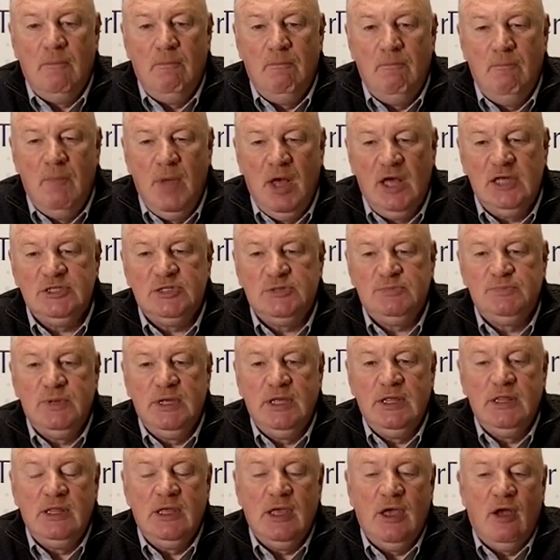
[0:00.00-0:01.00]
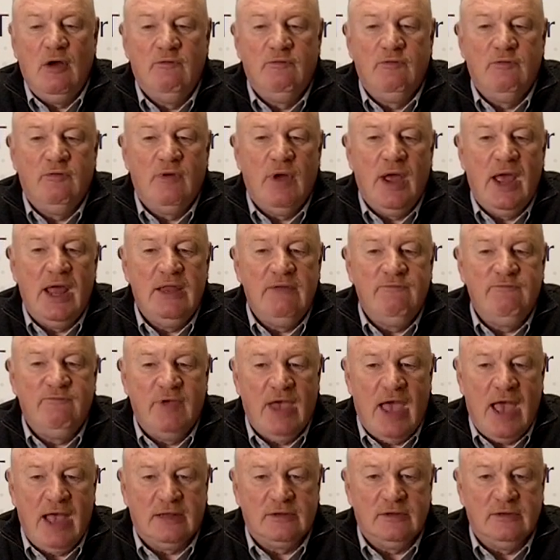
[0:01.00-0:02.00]
must be the overriding
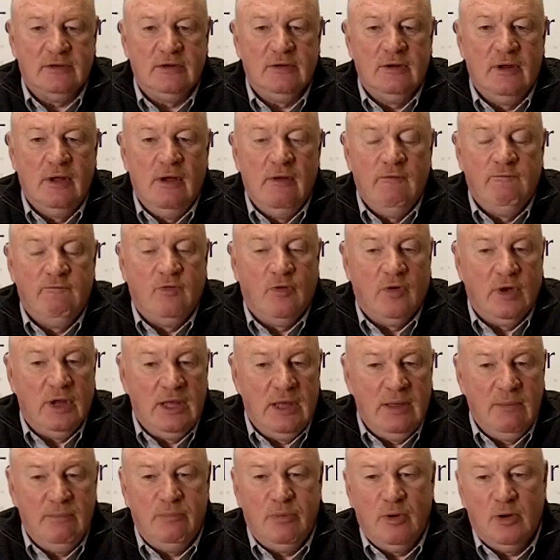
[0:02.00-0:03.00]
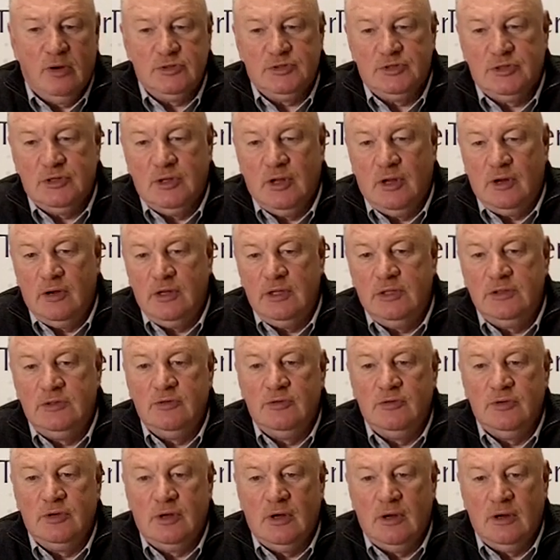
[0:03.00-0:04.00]
factor for in-person learning
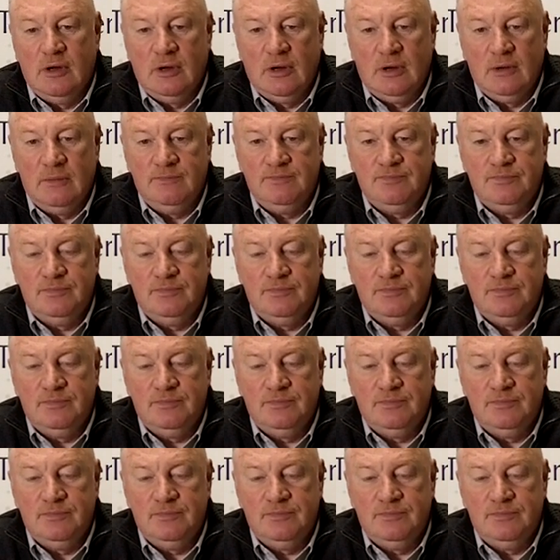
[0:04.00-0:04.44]
to occur.